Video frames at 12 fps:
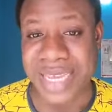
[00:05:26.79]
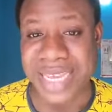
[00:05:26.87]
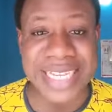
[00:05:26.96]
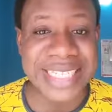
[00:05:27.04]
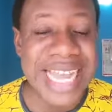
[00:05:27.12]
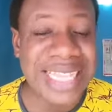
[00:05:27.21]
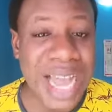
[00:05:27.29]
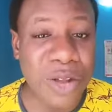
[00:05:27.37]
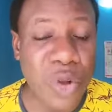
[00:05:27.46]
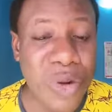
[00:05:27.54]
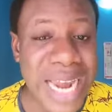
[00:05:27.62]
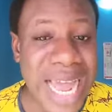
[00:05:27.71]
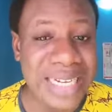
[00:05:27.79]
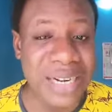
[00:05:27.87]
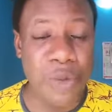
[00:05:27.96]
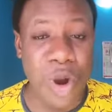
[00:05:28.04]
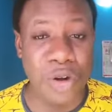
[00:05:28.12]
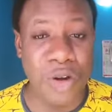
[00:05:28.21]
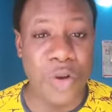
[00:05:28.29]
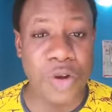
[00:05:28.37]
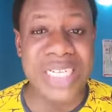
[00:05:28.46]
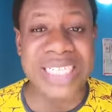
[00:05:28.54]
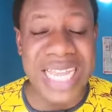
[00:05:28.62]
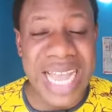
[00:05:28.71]
Is that how to learn the word of
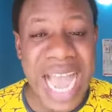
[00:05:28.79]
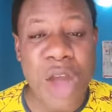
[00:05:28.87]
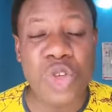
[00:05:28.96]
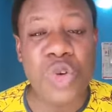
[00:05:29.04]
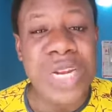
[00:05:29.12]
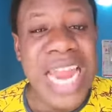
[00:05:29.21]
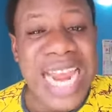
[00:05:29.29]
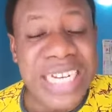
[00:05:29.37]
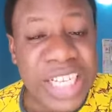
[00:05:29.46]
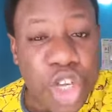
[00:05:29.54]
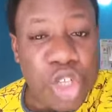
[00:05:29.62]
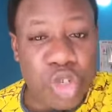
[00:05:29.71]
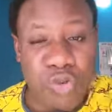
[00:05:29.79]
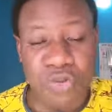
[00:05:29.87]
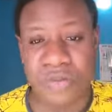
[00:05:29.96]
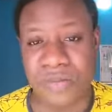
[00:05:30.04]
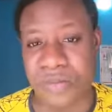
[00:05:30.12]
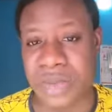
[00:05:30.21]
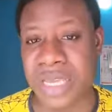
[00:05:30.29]
God? Is that how you learn in your school?